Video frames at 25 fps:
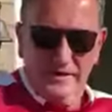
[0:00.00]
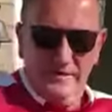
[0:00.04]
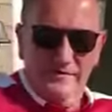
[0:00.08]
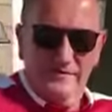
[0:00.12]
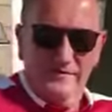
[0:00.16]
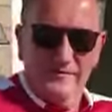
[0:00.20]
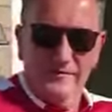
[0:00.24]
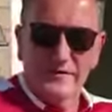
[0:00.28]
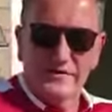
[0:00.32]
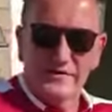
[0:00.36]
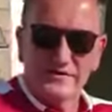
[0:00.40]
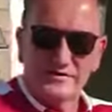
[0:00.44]

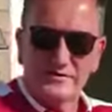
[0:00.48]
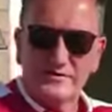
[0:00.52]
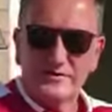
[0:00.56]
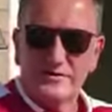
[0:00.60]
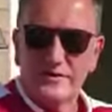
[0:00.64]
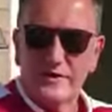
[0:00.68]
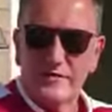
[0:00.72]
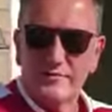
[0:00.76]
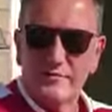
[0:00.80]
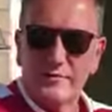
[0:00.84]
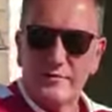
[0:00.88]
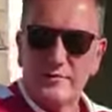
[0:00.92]
First
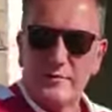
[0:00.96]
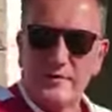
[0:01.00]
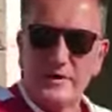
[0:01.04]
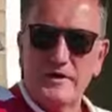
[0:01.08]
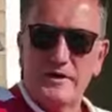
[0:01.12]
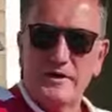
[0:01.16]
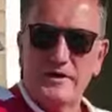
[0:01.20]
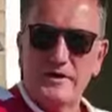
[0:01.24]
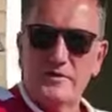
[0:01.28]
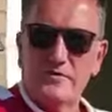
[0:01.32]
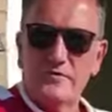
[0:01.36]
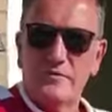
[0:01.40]
time we've been
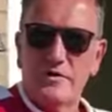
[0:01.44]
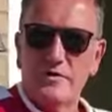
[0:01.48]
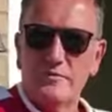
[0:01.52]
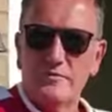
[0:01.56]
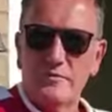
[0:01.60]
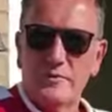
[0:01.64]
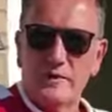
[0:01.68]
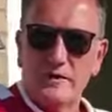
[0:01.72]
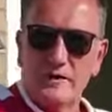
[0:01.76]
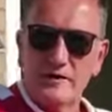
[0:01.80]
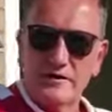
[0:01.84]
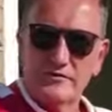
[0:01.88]
in the
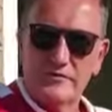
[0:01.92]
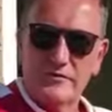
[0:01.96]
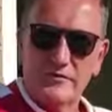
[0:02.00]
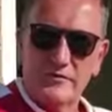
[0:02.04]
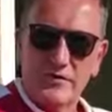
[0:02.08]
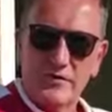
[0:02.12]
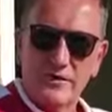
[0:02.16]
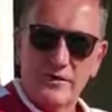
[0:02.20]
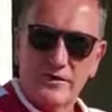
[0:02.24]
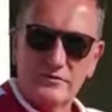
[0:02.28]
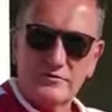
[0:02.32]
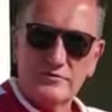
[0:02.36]
Europa League
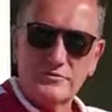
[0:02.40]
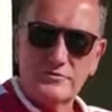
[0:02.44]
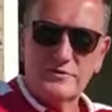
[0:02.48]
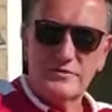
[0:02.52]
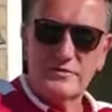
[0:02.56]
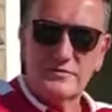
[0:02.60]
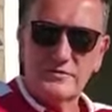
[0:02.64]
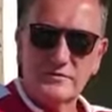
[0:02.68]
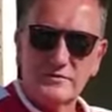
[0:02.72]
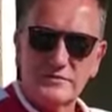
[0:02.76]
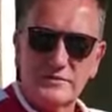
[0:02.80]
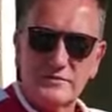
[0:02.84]
final
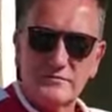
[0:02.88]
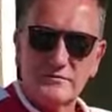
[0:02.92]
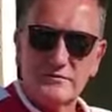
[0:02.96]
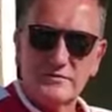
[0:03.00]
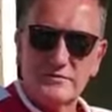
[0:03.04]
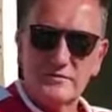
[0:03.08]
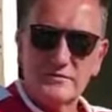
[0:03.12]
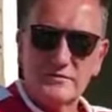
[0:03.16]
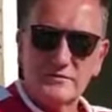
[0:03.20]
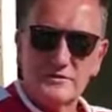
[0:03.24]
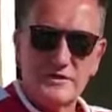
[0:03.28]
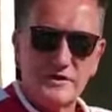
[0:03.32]
since it
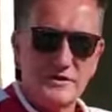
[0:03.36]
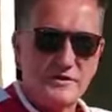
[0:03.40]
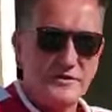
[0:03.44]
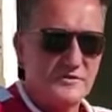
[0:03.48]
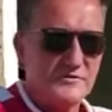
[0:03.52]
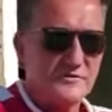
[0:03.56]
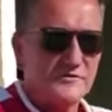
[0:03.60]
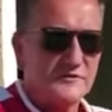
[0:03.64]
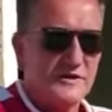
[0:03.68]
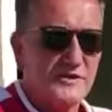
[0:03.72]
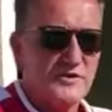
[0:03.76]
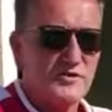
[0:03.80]
was
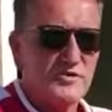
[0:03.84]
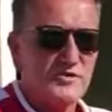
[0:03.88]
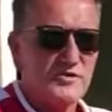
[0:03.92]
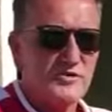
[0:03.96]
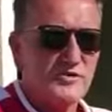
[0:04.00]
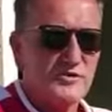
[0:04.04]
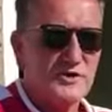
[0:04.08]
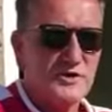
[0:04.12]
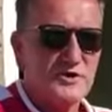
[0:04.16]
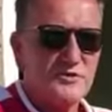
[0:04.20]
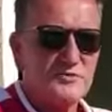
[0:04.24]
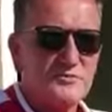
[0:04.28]

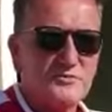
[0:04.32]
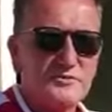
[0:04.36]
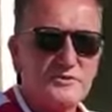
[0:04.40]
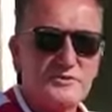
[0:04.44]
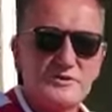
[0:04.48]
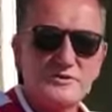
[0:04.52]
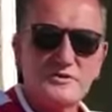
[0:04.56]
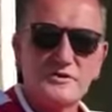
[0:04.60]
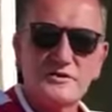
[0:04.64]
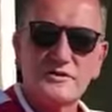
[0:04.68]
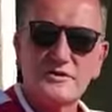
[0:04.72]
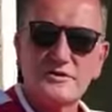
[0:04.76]

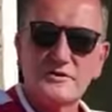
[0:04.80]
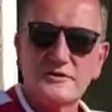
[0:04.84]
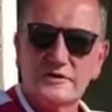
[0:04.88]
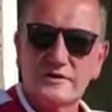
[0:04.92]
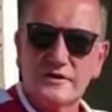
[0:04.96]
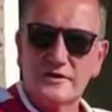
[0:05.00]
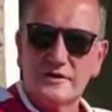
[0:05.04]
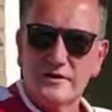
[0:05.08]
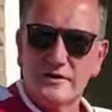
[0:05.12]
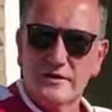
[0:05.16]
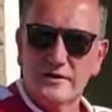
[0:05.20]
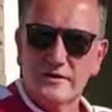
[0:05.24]
introduced.
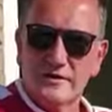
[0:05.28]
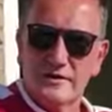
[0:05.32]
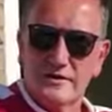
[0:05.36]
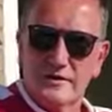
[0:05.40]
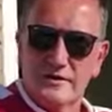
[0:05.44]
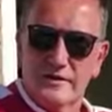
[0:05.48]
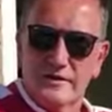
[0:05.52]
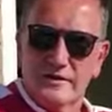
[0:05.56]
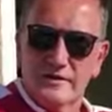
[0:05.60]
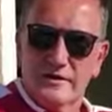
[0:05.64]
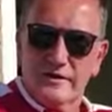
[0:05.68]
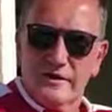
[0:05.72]

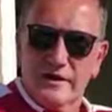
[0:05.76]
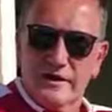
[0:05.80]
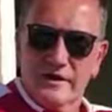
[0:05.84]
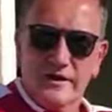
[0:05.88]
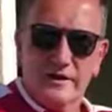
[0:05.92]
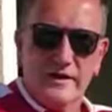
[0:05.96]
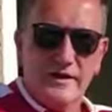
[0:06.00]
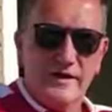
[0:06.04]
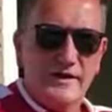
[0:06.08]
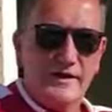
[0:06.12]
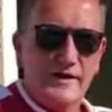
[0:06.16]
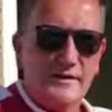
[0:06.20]

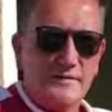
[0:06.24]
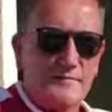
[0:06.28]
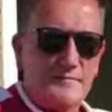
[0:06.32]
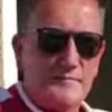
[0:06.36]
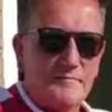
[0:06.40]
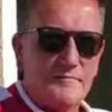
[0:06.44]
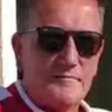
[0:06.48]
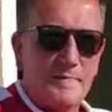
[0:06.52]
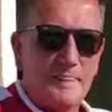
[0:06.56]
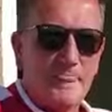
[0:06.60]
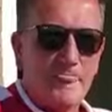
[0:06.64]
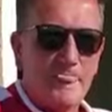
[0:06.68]

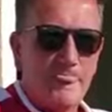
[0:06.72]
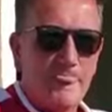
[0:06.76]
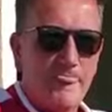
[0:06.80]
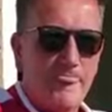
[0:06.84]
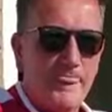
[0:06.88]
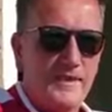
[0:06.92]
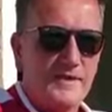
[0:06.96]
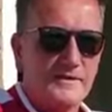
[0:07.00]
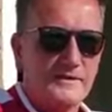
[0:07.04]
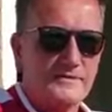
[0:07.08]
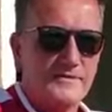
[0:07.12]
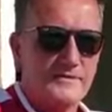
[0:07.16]

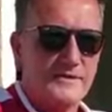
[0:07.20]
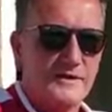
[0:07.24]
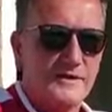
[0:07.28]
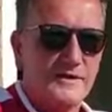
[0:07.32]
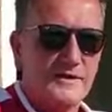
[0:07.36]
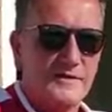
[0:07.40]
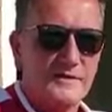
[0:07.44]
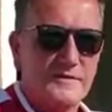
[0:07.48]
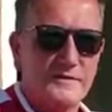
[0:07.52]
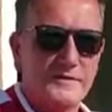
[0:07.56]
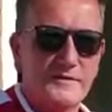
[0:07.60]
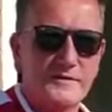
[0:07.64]

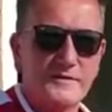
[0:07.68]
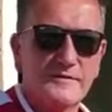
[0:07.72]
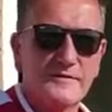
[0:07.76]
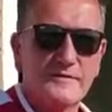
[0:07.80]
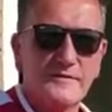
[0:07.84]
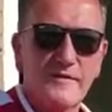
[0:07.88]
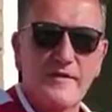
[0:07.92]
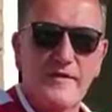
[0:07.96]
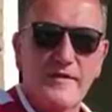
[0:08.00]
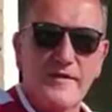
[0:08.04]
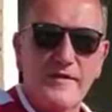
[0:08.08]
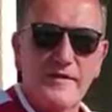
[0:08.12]
So
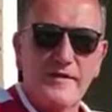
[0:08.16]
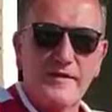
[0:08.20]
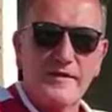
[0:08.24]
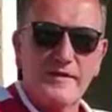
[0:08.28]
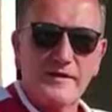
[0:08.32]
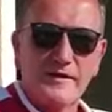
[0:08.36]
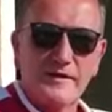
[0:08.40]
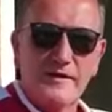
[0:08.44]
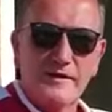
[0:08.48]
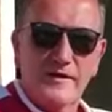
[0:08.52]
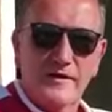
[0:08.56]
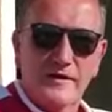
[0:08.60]

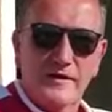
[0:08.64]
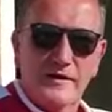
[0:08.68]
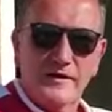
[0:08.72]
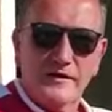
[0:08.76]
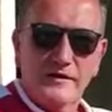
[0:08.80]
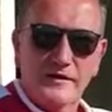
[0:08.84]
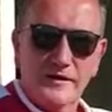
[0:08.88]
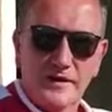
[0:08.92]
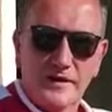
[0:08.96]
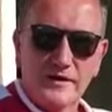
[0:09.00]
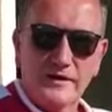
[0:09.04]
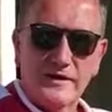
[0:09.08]

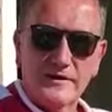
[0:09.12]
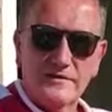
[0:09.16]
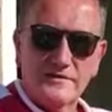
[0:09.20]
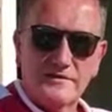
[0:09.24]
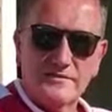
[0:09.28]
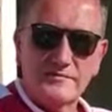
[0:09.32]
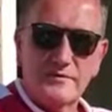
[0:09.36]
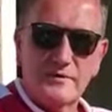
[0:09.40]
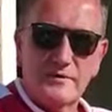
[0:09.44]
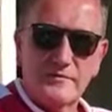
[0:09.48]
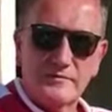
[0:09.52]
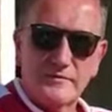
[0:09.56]
going
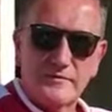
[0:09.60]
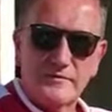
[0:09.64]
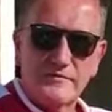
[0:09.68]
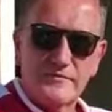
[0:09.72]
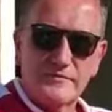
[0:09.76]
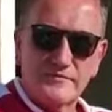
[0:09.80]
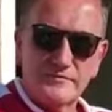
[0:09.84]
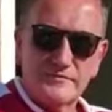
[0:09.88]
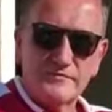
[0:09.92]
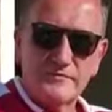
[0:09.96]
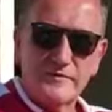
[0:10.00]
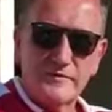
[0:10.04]
into it with
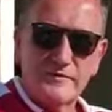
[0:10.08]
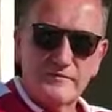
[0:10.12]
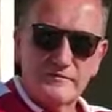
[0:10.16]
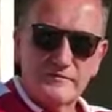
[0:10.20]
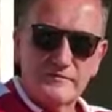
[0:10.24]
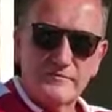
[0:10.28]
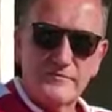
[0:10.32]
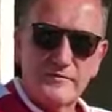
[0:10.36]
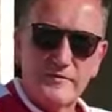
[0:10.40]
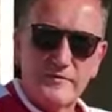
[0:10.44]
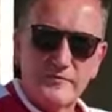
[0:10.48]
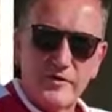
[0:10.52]

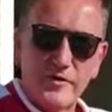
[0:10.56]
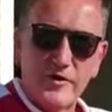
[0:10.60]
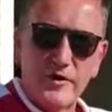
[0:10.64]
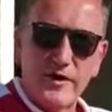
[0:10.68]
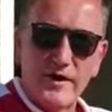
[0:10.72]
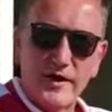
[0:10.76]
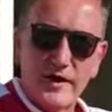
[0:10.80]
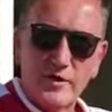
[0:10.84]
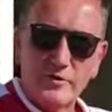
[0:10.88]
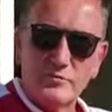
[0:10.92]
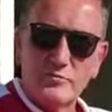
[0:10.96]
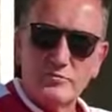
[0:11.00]
high
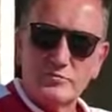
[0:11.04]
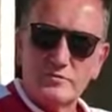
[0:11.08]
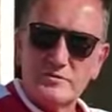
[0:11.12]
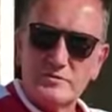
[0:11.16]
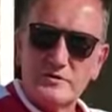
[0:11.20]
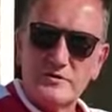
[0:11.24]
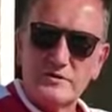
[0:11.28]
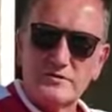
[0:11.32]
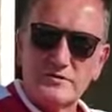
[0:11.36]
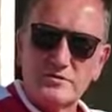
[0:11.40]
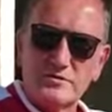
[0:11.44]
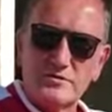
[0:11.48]
hopes,
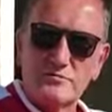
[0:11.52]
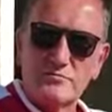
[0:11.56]
it